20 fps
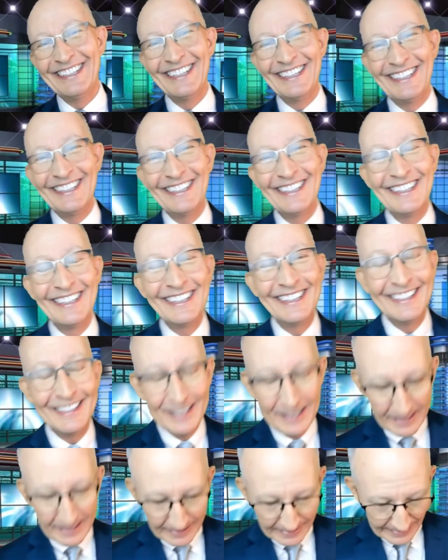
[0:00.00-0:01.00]
that
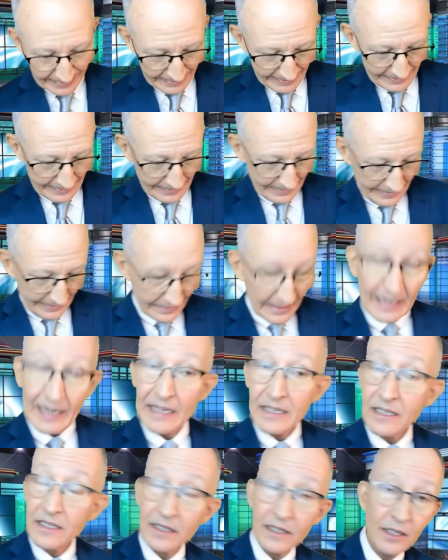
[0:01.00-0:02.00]

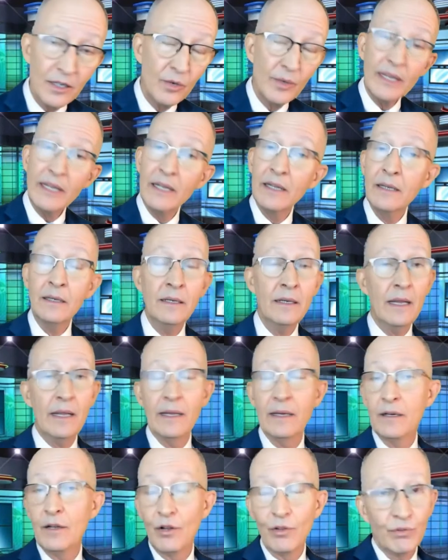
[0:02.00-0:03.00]
has to go in
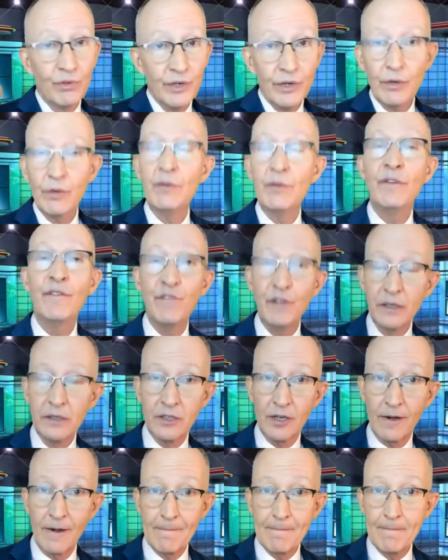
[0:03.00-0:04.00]
and go through your own
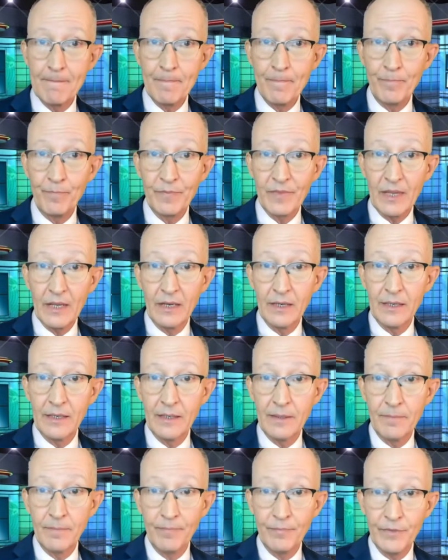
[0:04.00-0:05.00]
filter
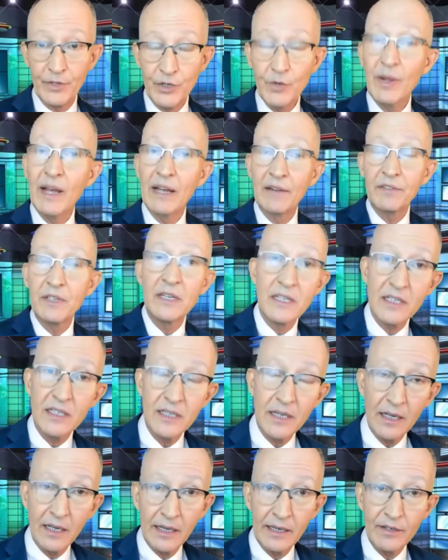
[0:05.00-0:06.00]
um, you have to
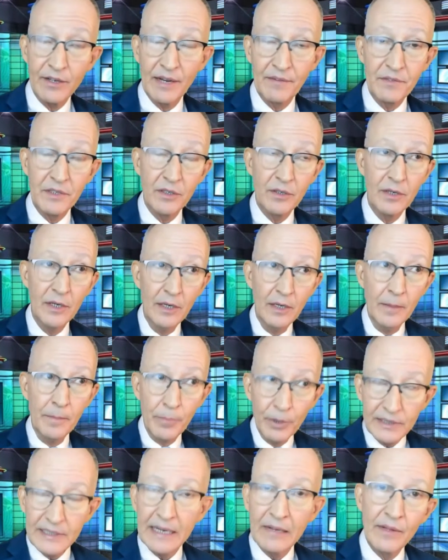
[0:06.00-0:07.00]
decide. You have to
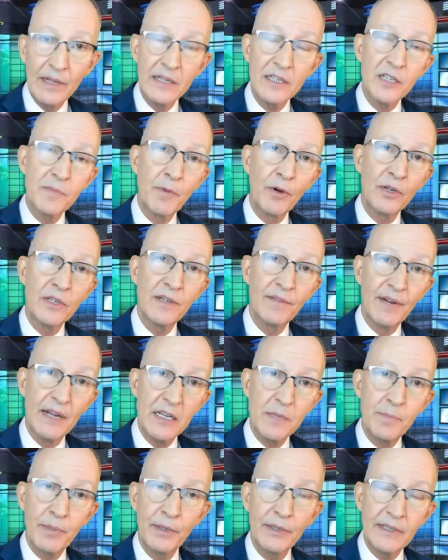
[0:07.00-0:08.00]
put down that smart
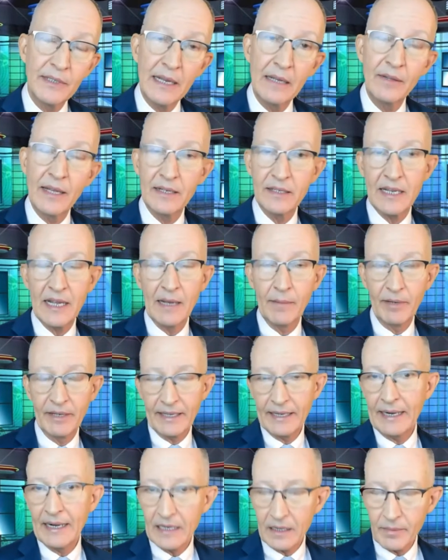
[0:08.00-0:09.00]
device, put down that tablet,
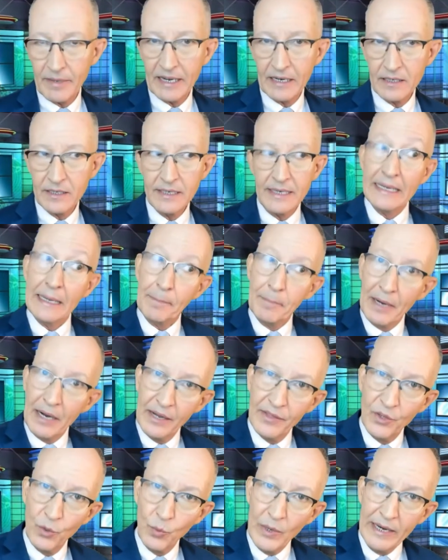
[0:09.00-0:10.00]
get out of the back seat, get
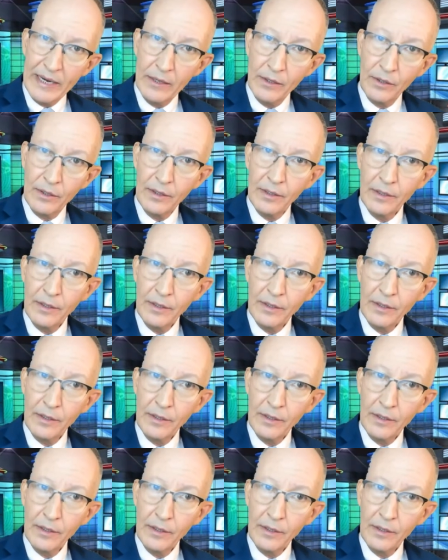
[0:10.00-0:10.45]
behind the wheel,